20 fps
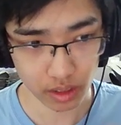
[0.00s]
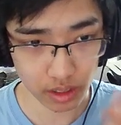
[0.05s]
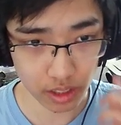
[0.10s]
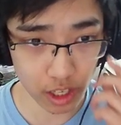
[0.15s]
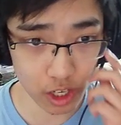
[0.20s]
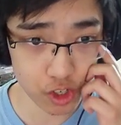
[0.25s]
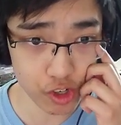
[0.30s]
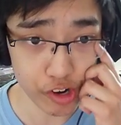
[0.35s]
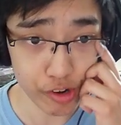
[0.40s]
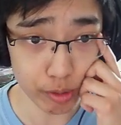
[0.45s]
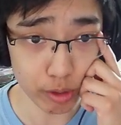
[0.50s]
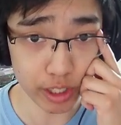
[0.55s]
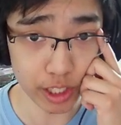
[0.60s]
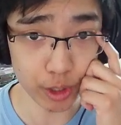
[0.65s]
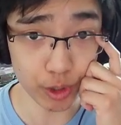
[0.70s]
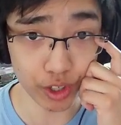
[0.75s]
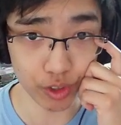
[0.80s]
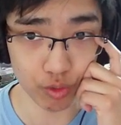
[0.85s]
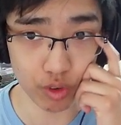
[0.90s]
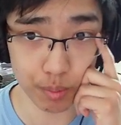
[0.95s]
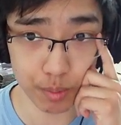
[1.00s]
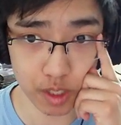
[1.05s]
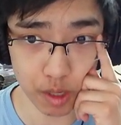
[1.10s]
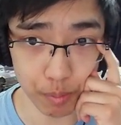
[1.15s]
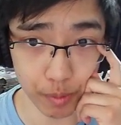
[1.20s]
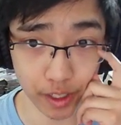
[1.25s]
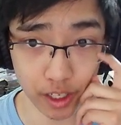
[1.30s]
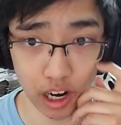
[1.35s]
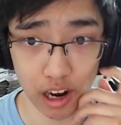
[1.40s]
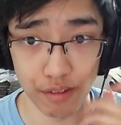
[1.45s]
generally, you can rip
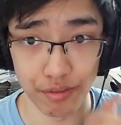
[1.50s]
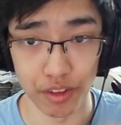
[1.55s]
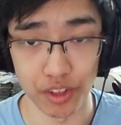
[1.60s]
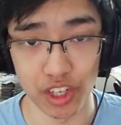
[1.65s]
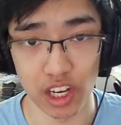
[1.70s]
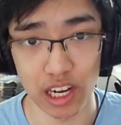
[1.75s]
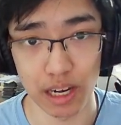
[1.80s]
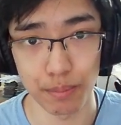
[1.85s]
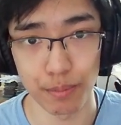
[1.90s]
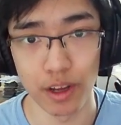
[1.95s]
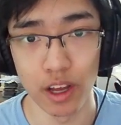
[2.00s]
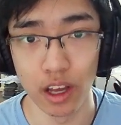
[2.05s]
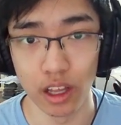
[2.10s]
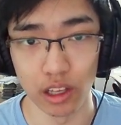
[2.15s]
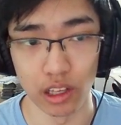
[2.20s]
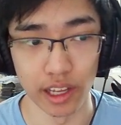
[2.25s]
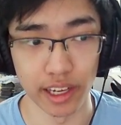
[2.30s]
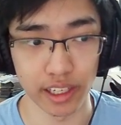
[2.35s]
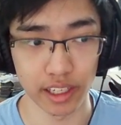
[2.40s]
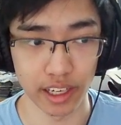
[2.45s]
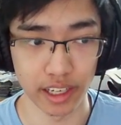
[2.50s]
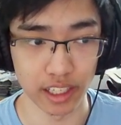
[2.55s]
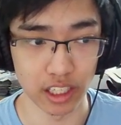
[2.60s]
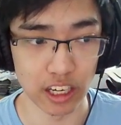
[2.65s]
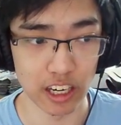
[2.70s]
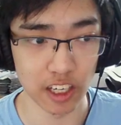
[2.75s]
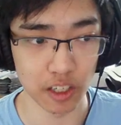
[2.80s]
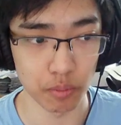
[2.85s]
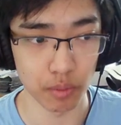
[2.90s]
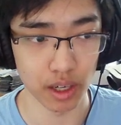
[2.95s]
something off the top, like a
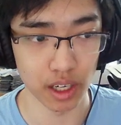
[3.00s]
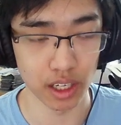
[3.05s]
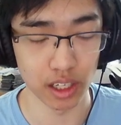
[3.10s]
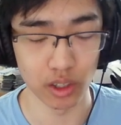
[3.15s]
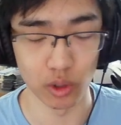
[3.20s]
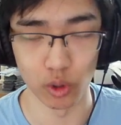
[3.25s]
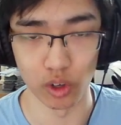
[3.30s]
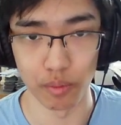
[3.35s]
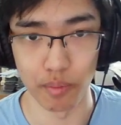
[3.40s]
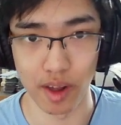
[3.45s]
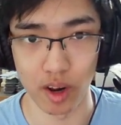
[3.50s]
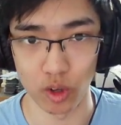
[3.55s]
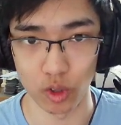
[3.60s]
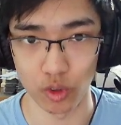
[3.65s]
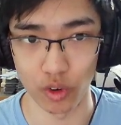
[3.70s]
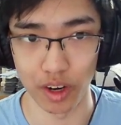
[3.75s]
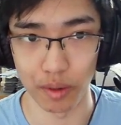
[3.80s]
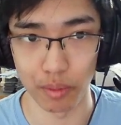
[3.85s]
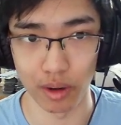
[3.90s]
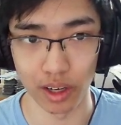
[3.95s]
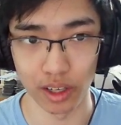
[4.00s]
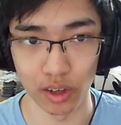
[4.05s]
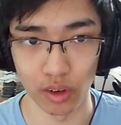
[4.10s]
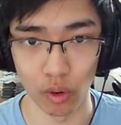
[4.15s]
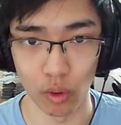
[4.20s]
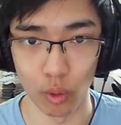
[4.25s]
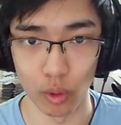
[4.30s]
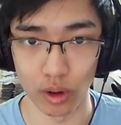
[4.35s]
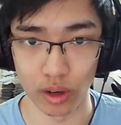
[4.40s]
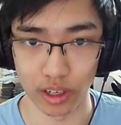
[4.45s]
Gogma or a Metal Greymon,
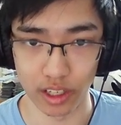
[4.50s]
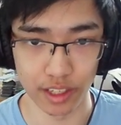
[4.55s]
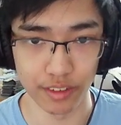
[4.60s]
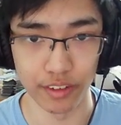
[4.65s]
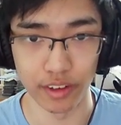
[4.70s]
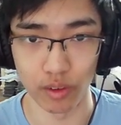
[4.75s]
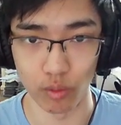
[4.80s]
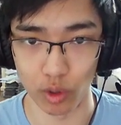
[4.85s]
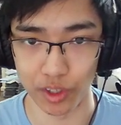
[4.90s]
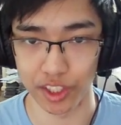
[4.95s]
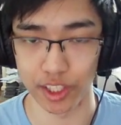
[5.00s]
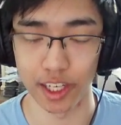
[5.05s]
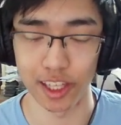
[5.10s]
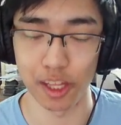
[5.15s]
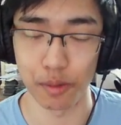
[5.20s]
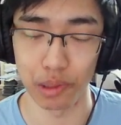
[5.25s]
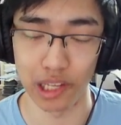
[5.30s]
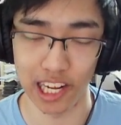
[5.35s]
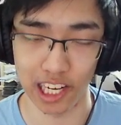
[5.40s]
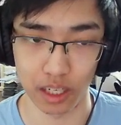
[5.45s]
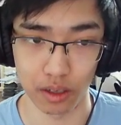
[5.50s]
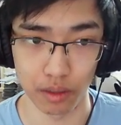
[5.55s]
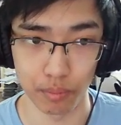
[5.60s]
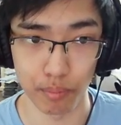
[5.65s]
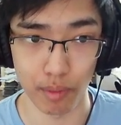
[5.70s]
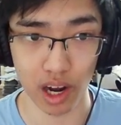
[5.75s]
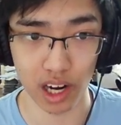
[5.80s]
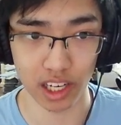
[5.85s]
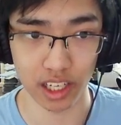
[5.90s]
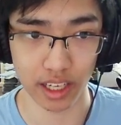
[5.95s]
or even, once again, the Black
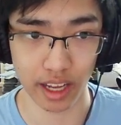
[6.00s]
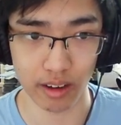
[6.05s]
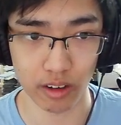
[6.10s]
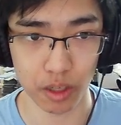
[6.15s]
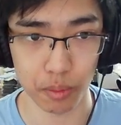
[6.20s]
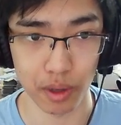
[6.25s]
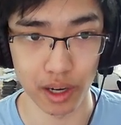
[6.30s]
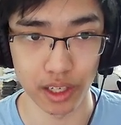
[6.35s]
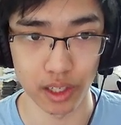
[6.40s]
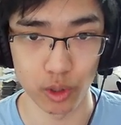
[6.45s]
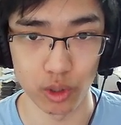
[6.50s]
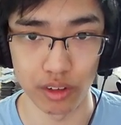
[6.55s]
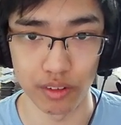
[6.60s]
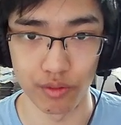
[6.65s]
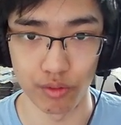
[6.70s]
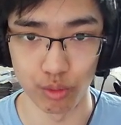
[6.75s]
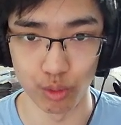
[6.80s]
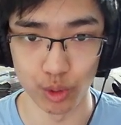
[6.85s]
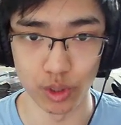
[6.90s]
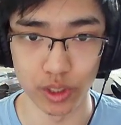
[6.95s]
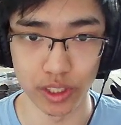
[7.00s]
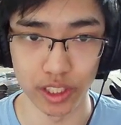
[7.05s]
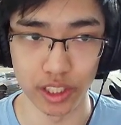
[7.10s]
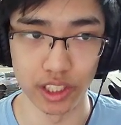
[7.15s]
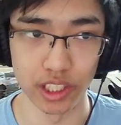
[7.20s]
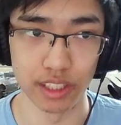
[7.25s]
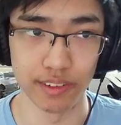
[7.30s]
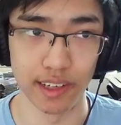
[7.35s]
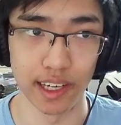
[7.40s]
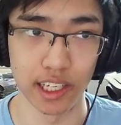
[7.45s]
Mach Galgamon, who have really
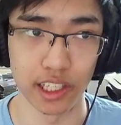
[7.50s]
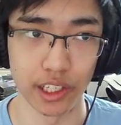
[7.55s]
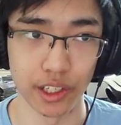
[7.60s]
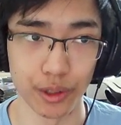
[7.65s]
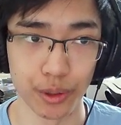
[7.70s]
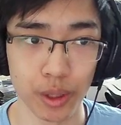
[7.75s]
good value.